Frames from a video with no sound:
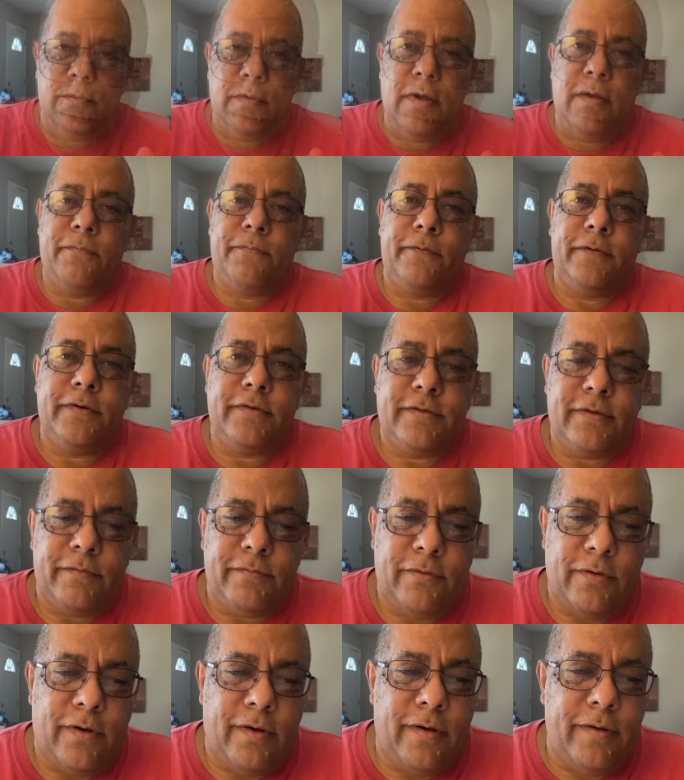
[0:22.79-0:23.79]
Well, first
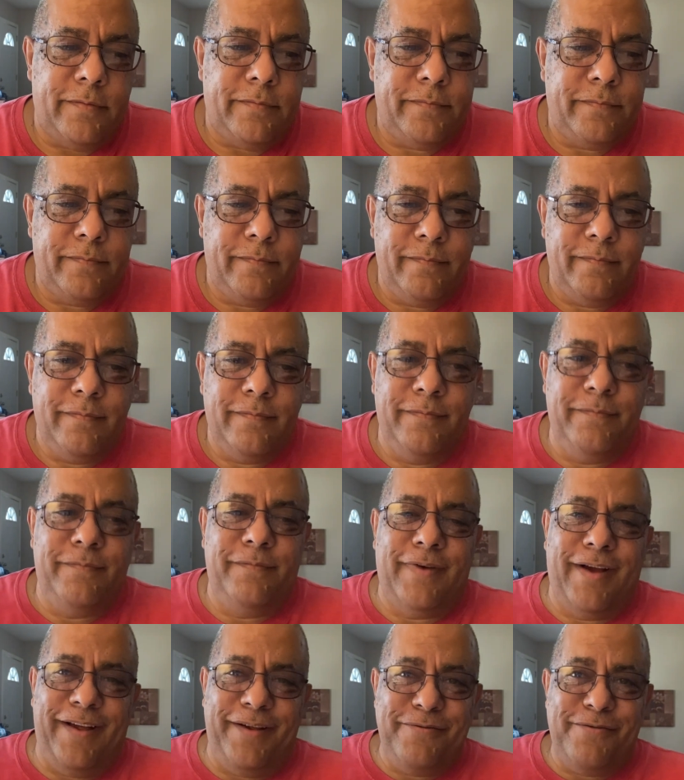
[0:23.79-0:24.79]
of all,
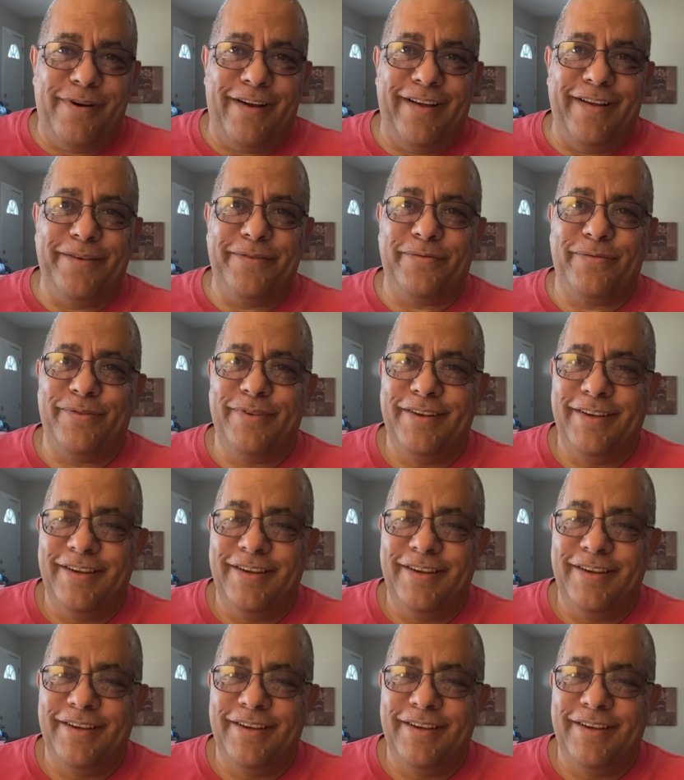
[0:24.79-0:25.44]
my wife